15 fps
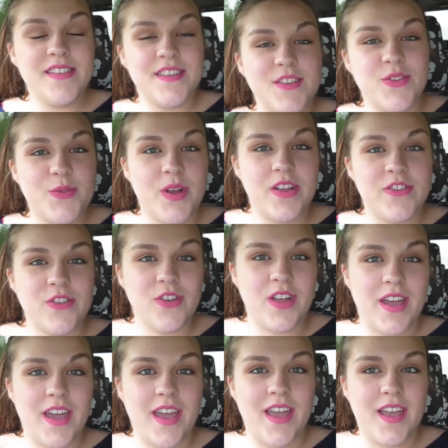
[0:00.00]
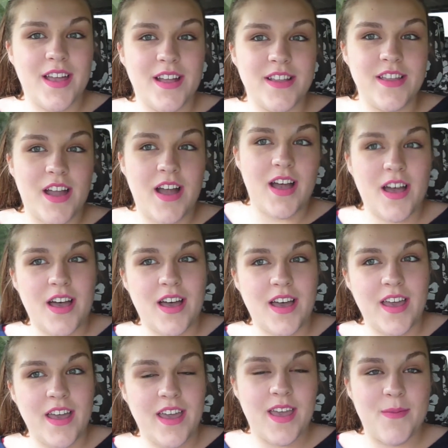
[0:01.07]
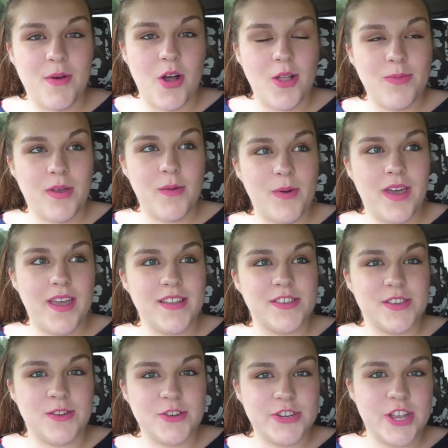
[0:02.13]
it's Rachel, and I am on my way to go